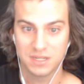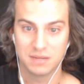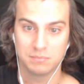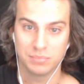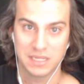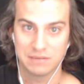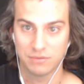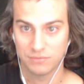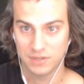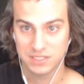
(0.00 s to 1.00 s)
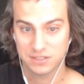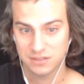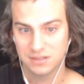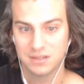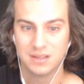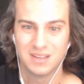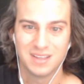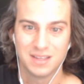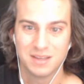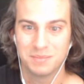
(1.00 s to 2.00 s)
and playing it for free is good,
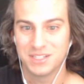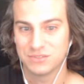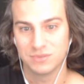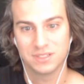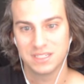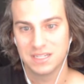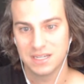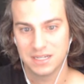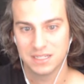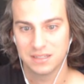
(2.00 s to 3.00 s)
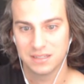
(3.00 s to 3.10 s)
but it's really not